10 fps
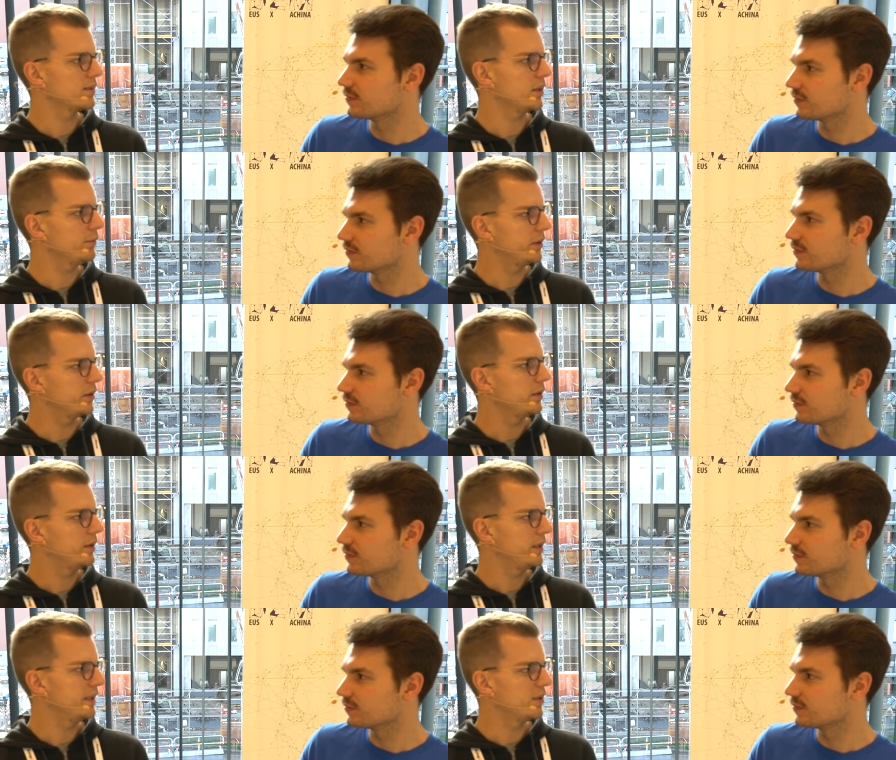Speaker 1: common
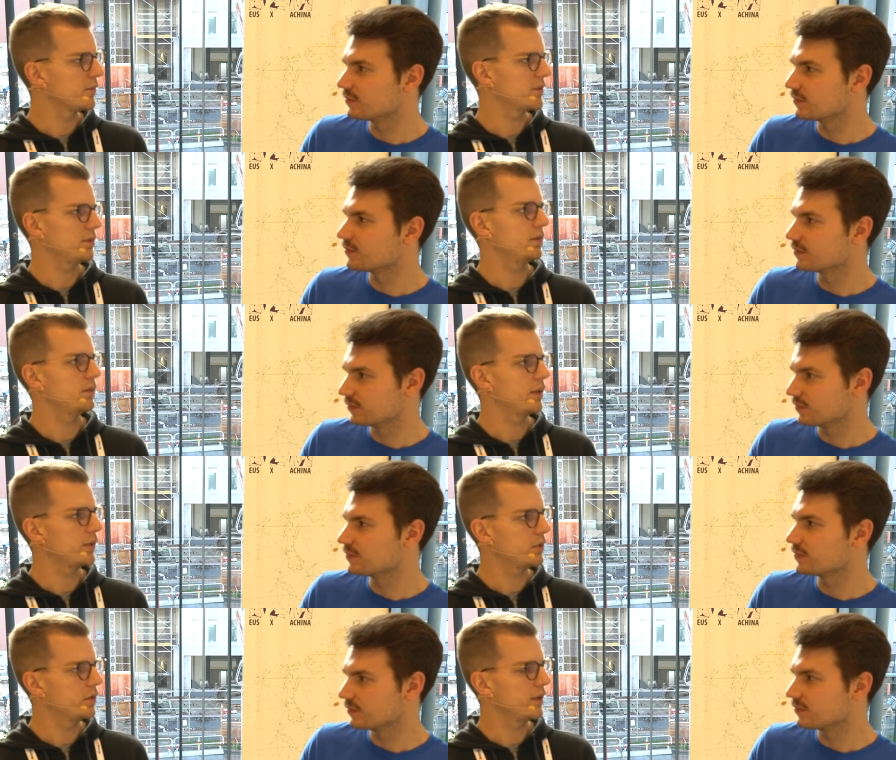idioms on how
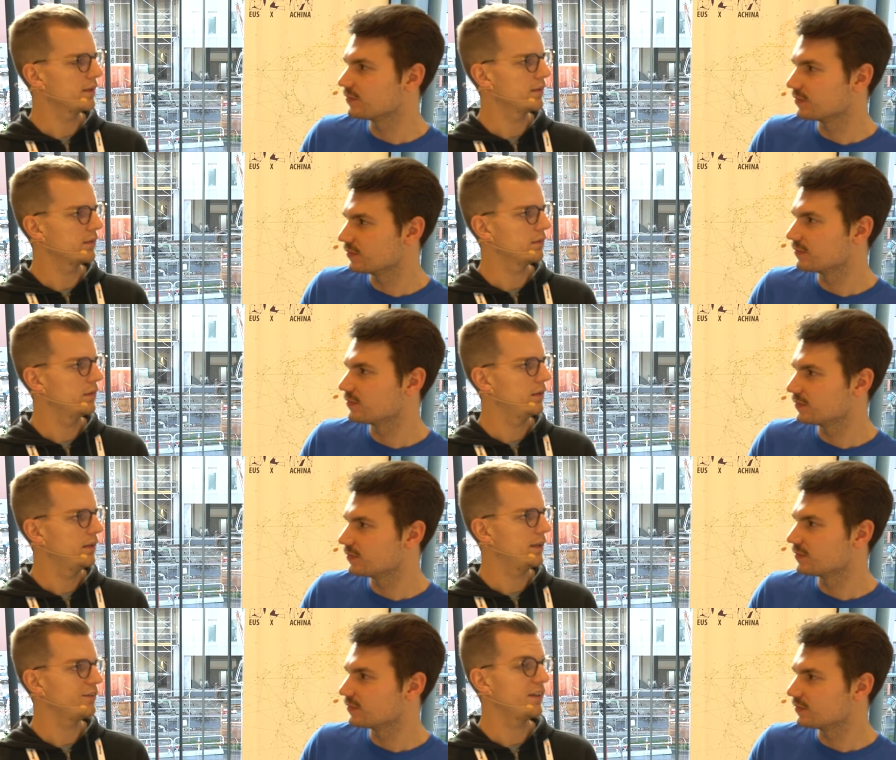to do that. So
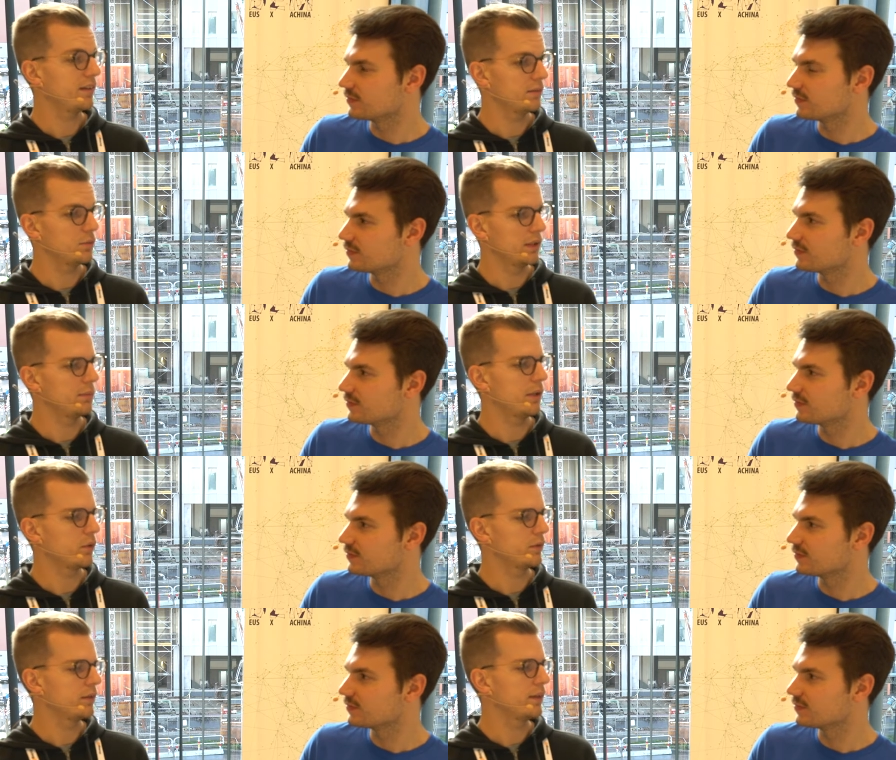I found that really
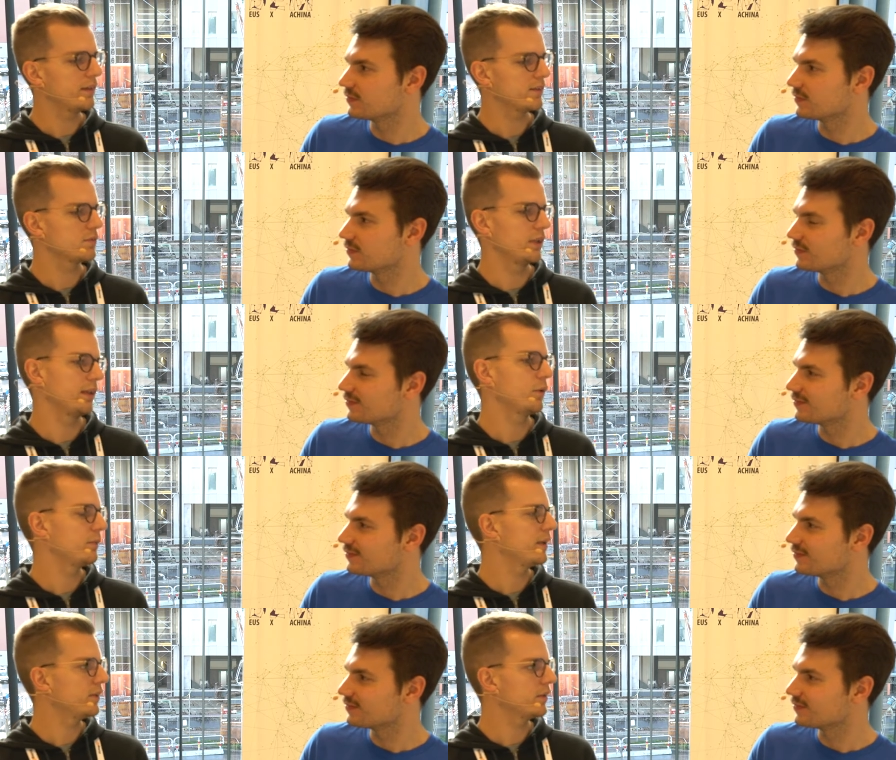powerful, and that's really what
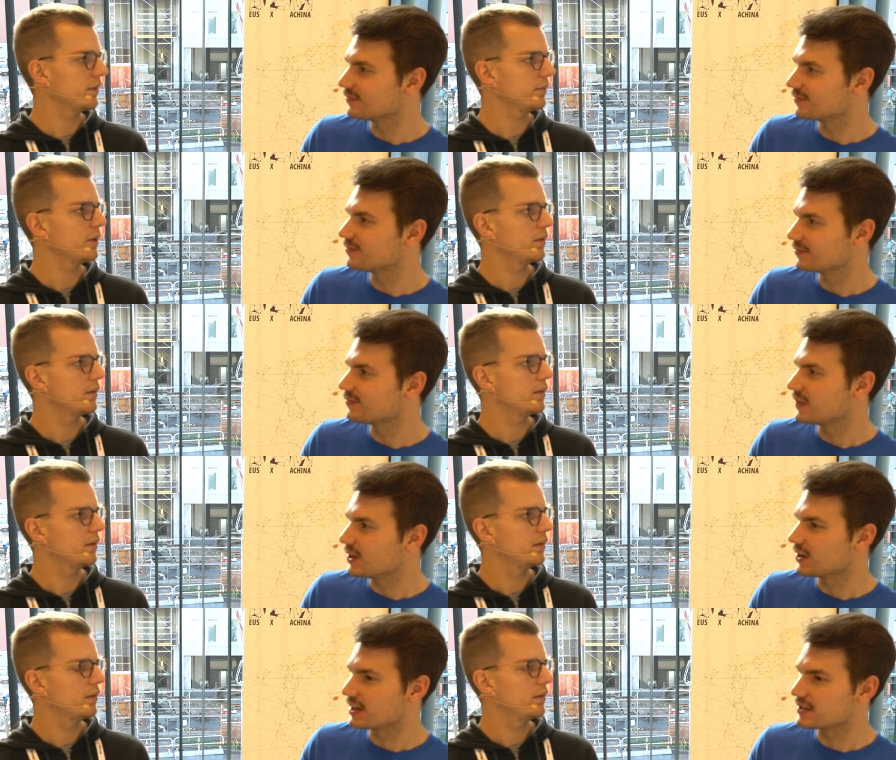my talk is about.
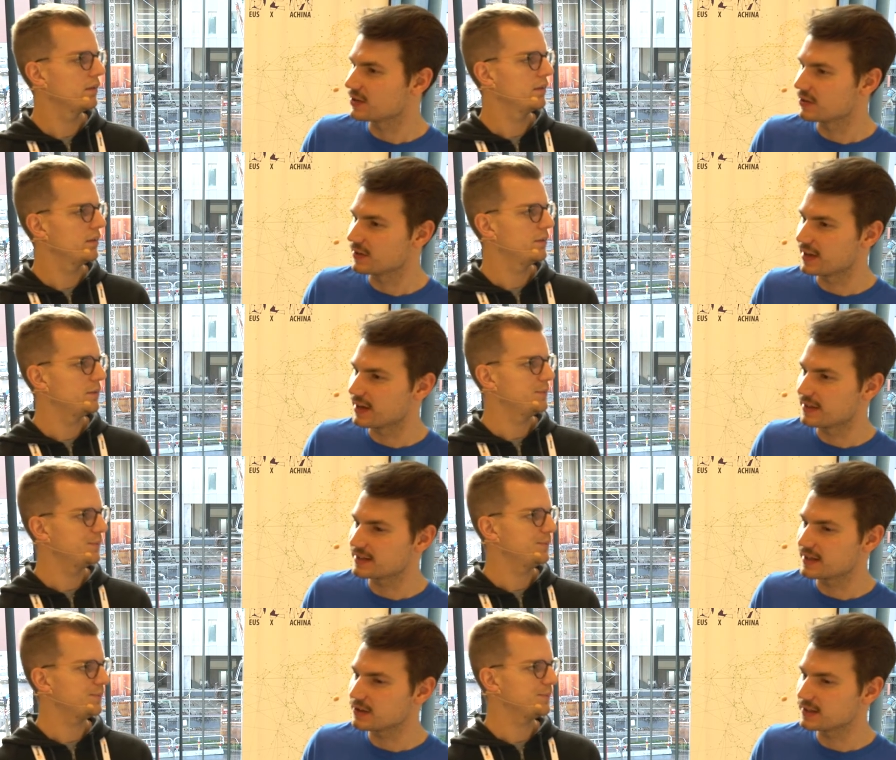
Speaker 2: Okay, so that that
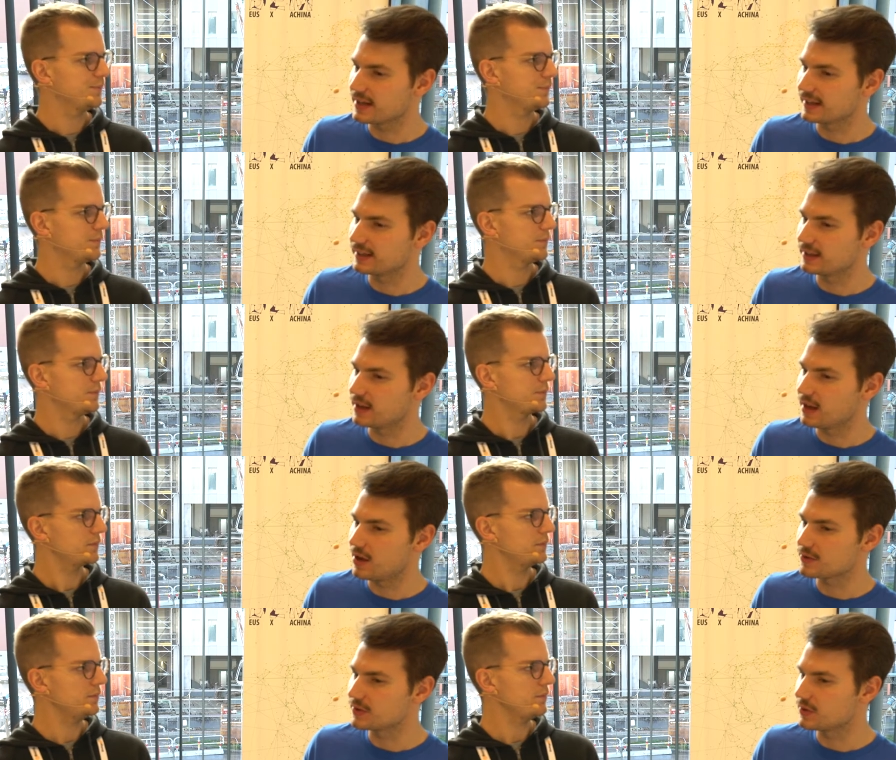sounds like it
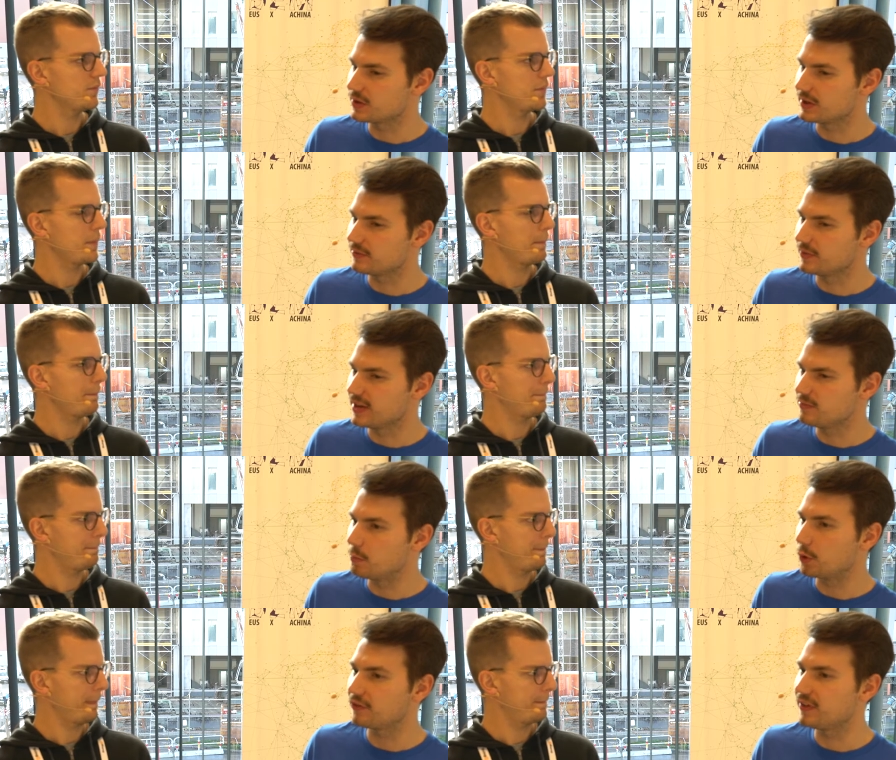allows you even
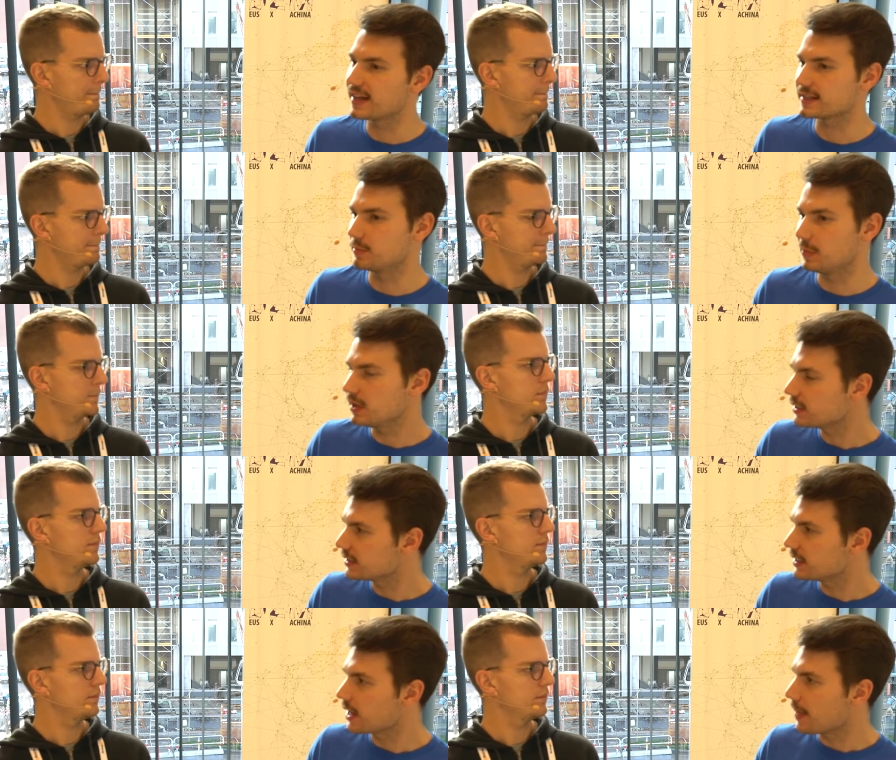more
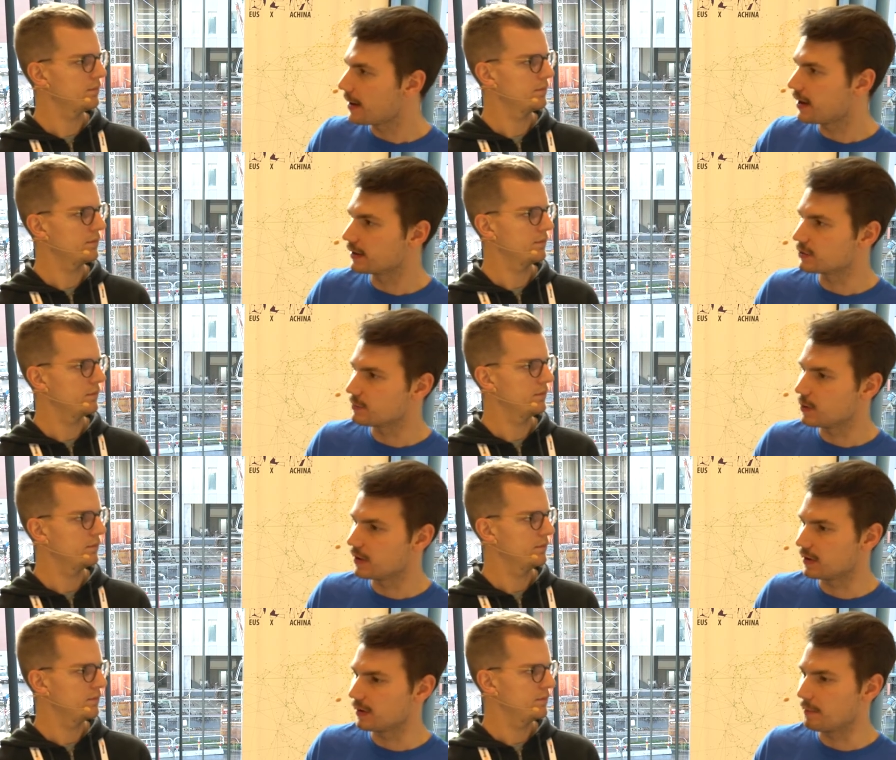flexibility uh, to put
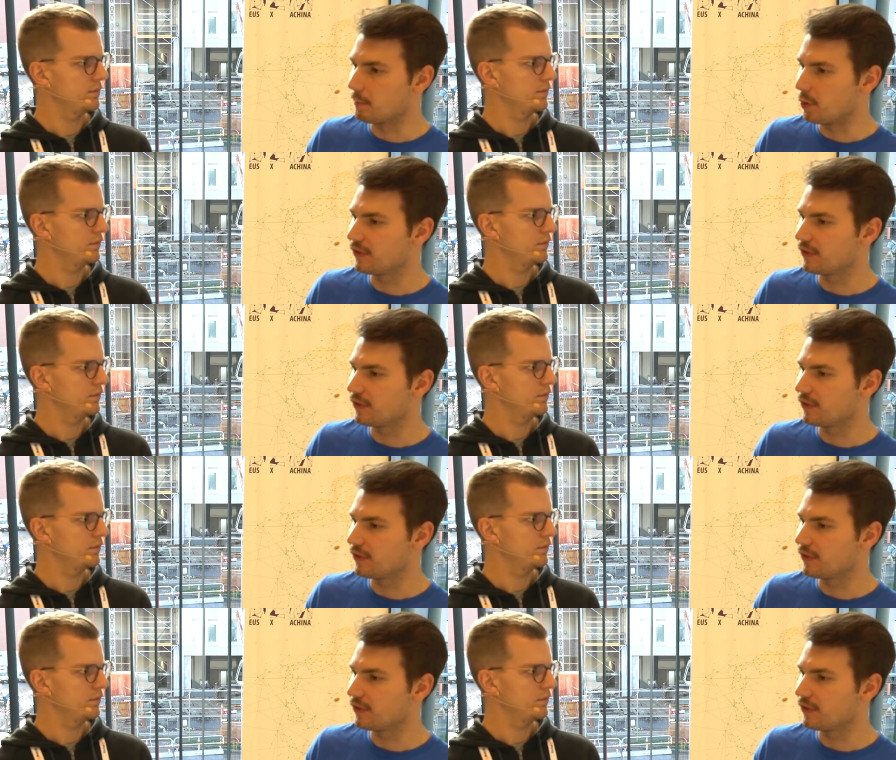more